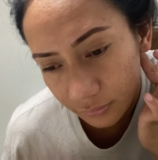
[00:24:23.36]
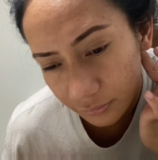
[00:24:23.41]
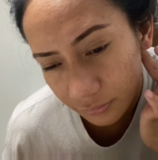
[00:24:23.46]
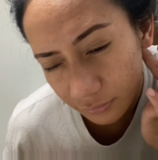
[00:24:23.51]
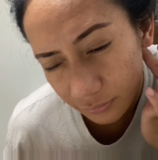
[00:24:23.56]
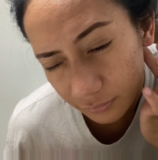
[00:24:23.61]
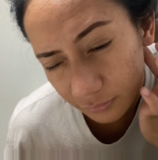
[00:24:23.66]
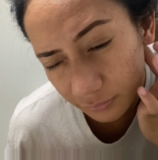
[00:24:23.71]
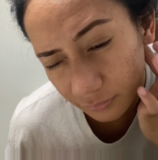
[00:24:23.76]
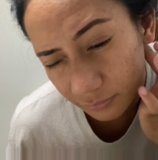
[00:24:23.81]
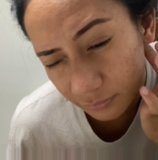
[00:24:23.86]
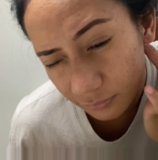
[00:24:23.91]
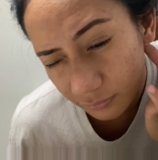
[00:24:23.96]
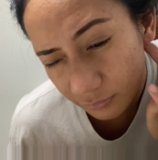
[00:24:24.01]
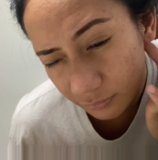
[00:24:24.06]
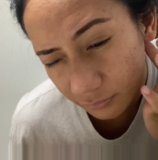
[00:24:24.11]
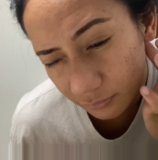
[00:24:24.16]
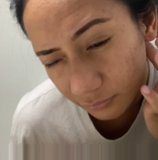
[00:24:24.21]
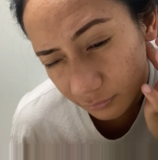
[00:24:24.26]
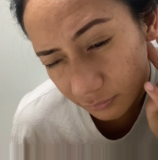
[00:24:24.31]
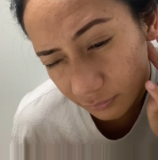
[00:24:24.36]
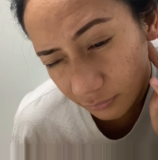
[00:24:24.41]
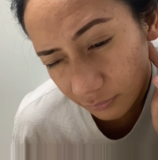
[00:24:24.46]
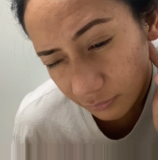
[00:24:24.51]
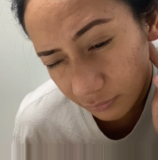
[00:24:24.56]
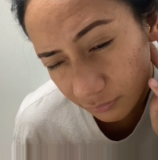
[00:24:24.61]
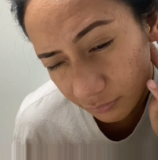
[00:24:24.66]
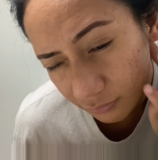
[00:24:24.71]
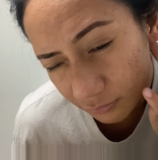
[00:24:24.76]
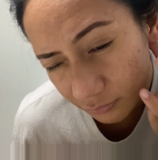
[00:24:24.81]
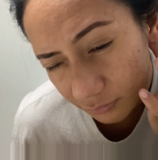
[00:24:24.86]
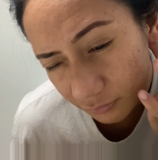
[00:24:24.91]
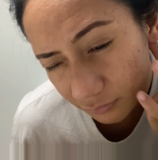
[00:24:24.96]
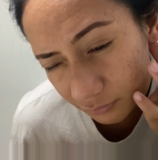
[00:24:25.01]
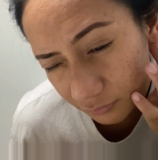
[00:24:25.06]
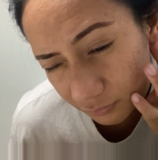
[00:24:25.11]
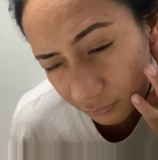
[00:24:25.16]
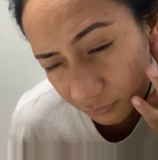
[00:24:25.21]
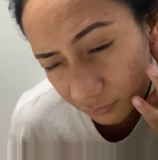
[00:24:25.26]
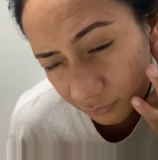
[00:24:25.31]

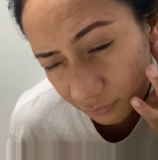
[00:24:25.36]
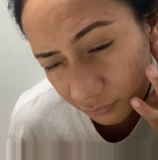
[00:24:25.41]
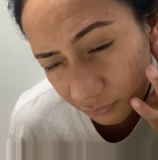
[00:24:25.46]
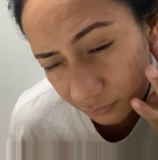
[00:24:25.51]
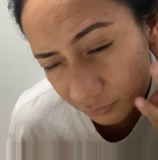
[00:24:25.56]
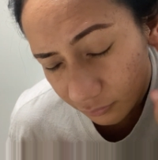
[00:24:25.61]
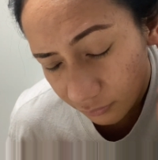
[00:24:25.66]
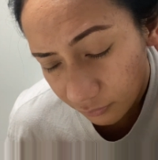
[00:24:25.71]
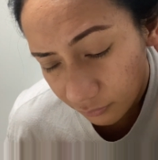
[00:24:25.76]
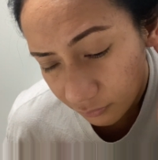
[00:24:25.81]
No one is speaking in this clip.